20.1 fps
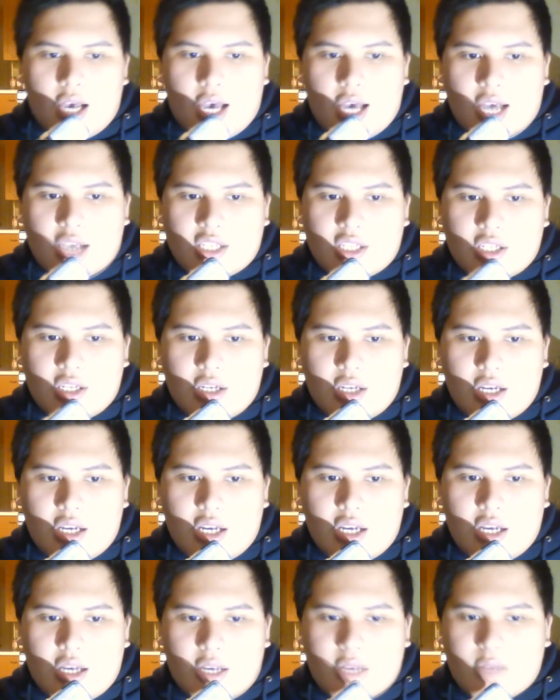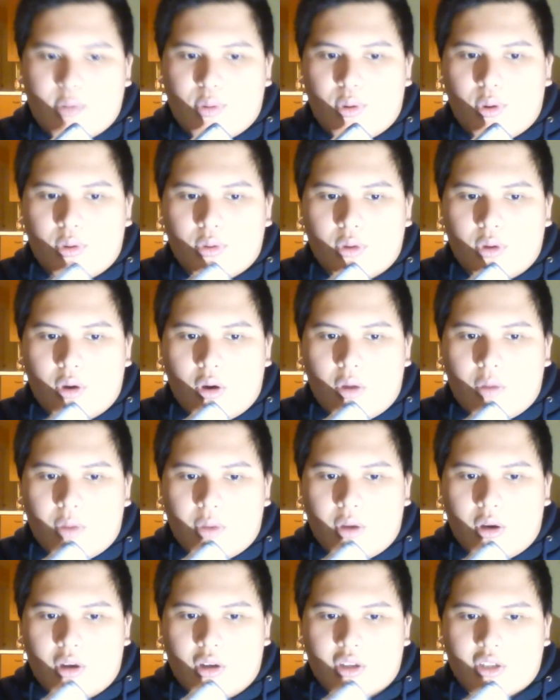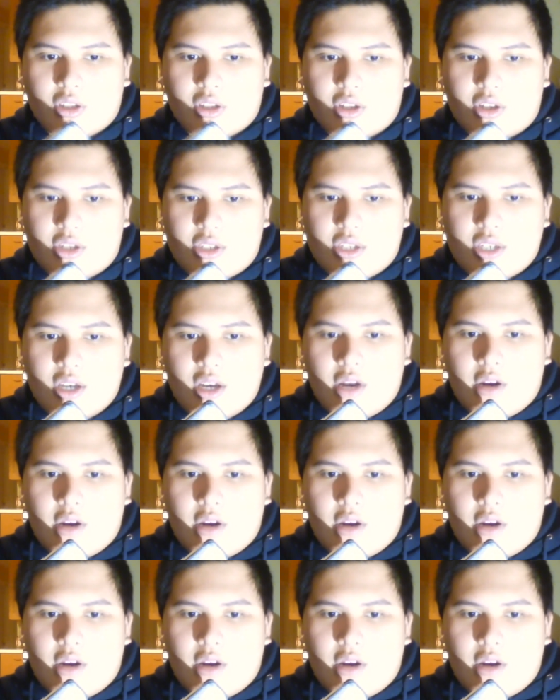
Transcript: Aksha has pulled open all the curtains,